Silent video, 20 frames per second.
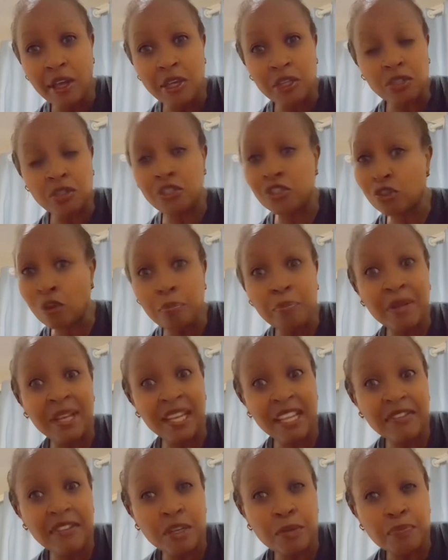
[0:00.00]
So stop
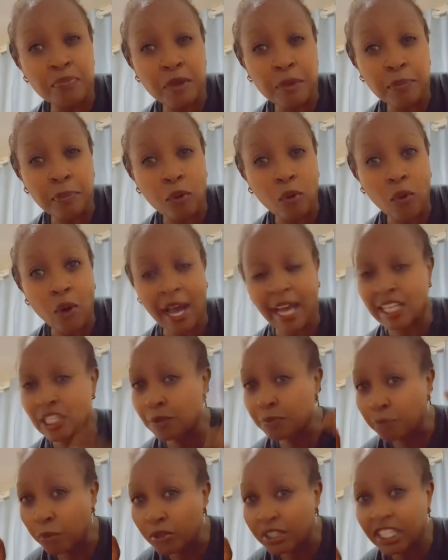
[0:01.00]
believing people
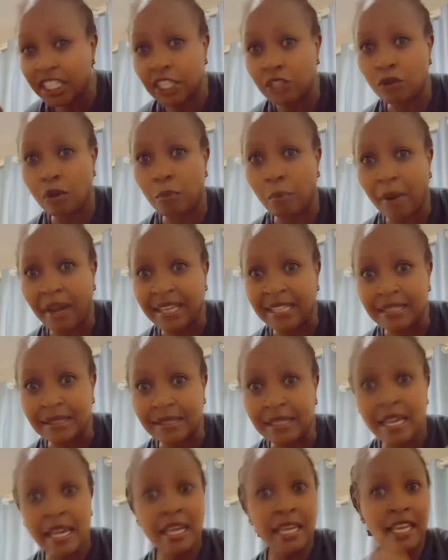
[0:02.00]
and putting in your
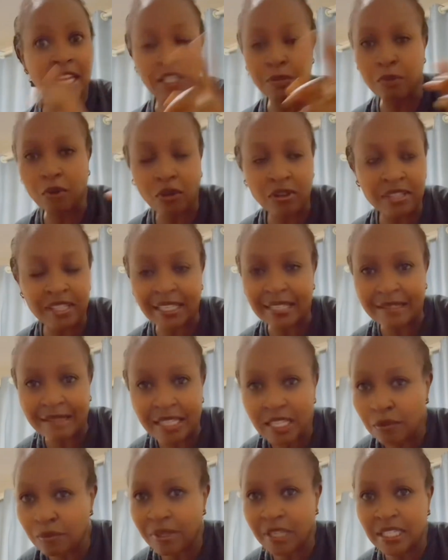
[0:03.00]
mind is because the
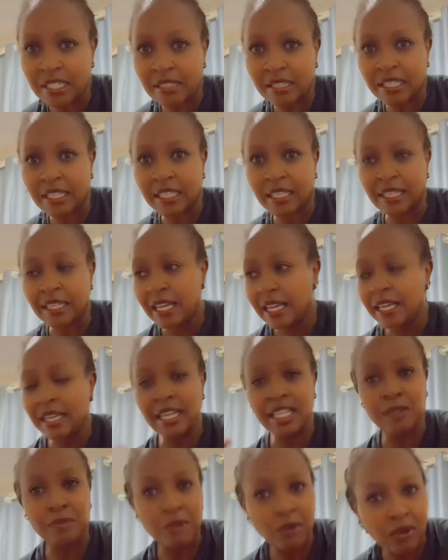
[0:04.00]
drink we are drinking
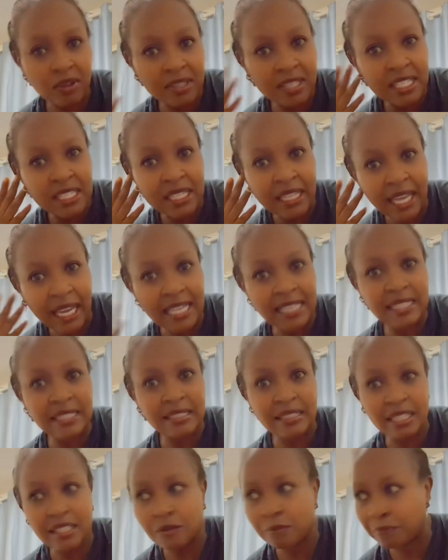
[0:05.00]
is because this guy,
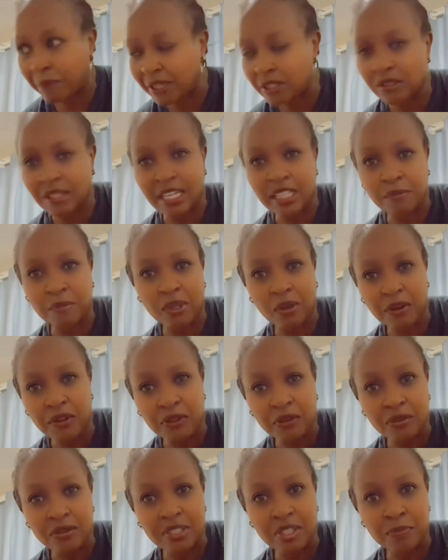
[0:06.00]
this person has been
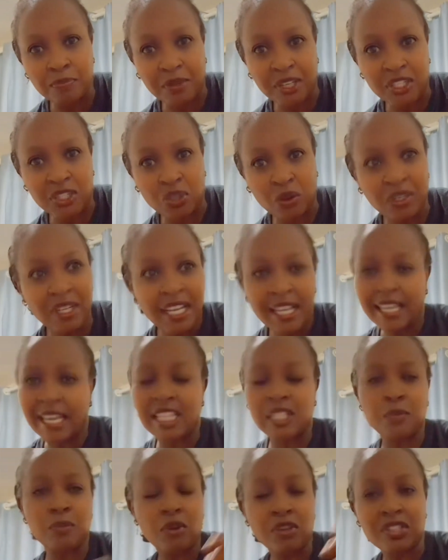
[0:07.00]
going through depression.
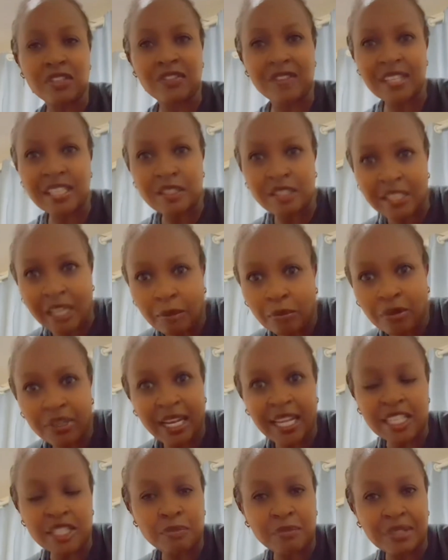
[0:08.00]
It's because this
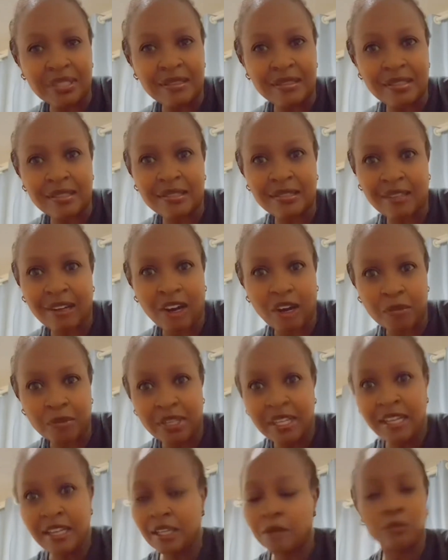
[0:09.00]
somebody has been disturbed.